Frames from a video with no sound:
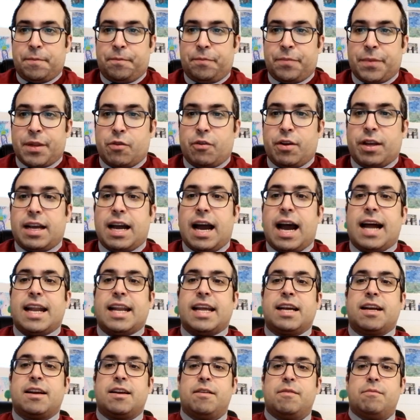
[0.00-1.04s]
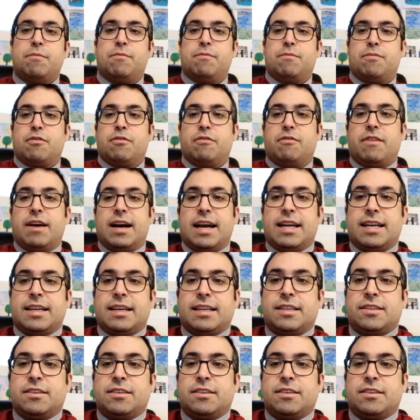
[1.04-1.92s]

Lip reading: regarding providers